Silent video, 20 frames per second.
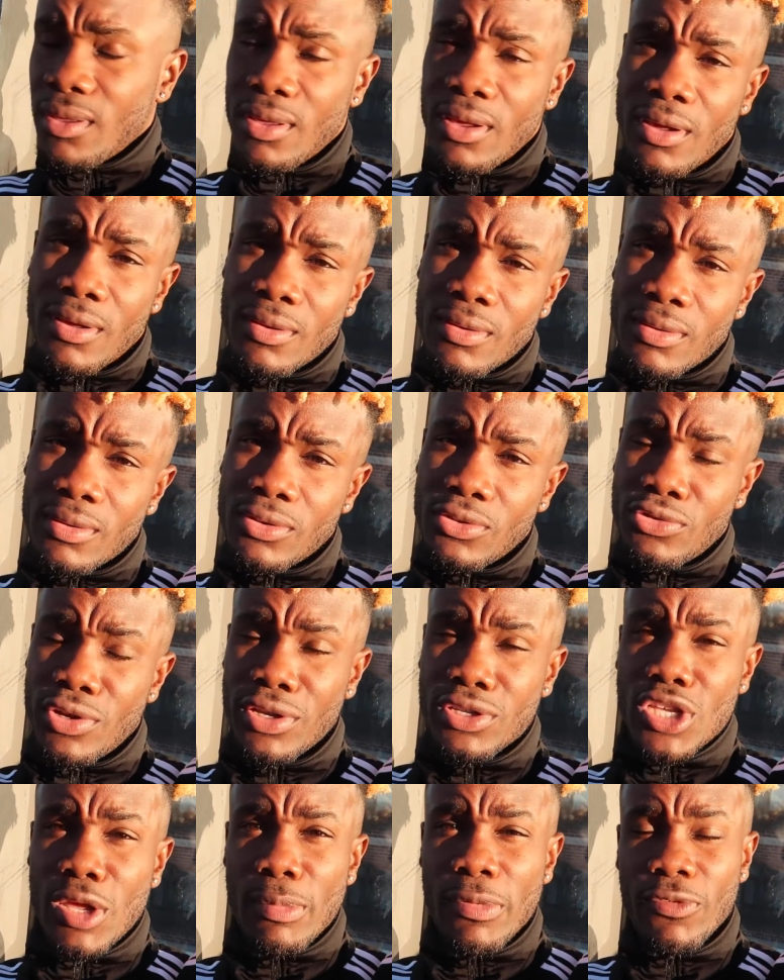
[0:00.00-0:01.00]
yeah,
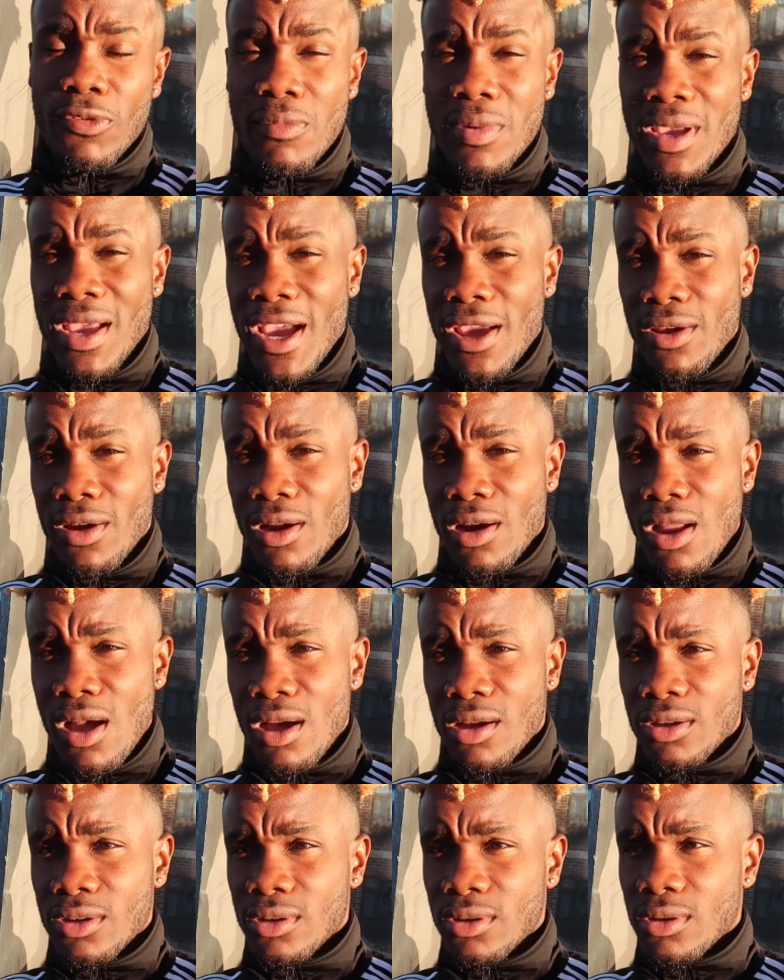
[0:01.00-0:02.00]
train is coming from here 8
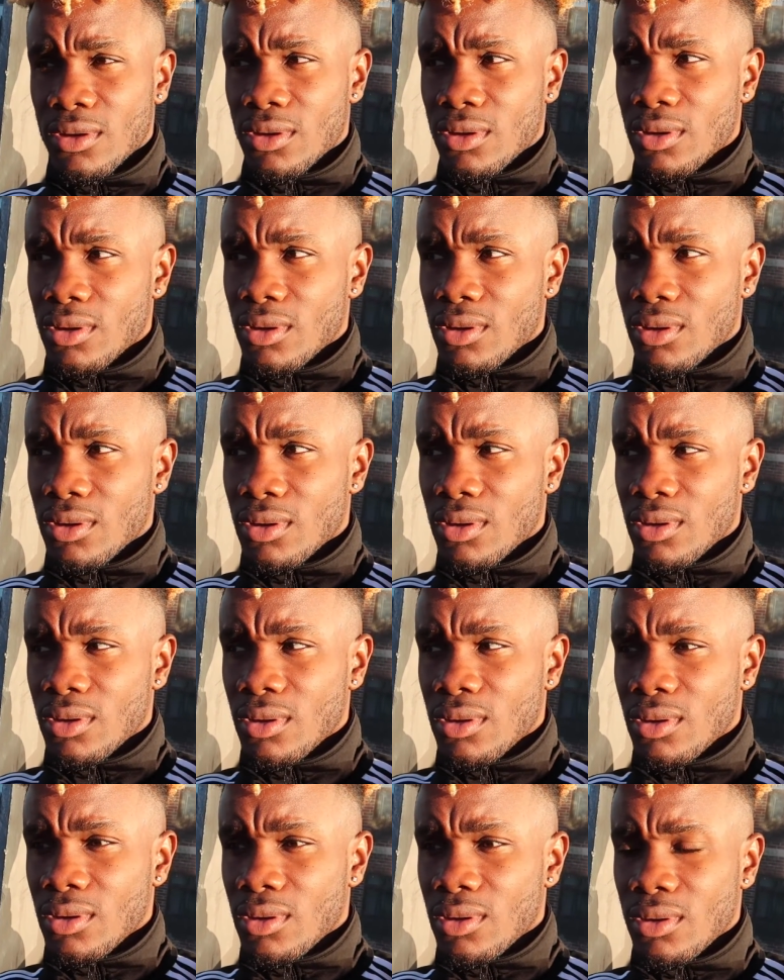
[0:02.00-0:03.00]
o'clock.
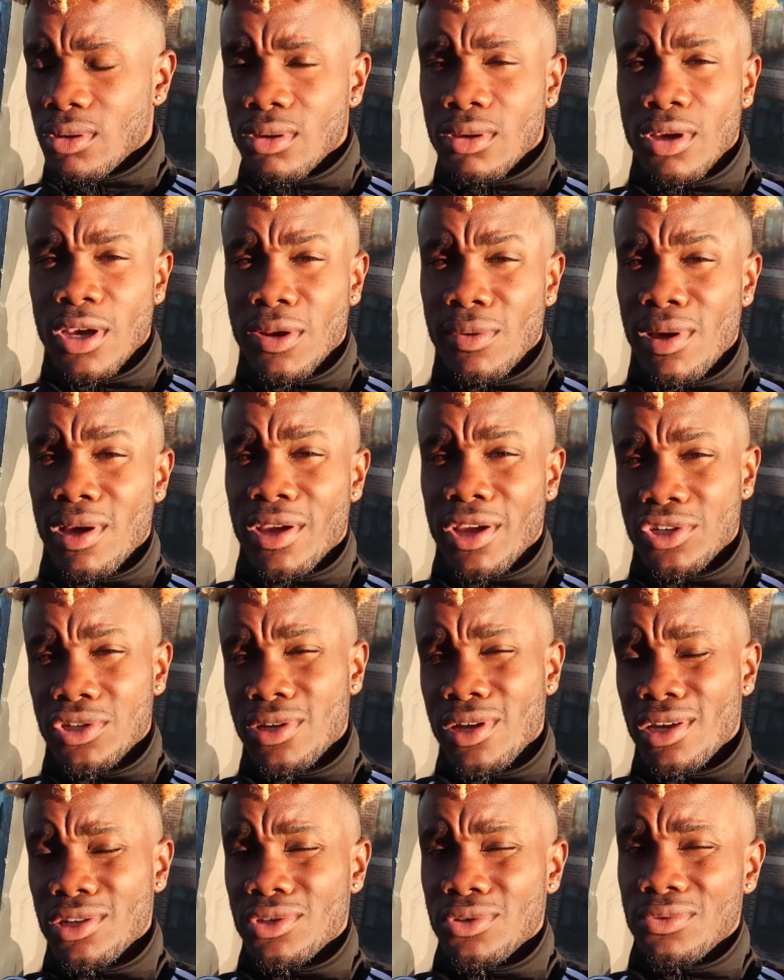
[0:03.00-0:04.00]
And I'll catch you guys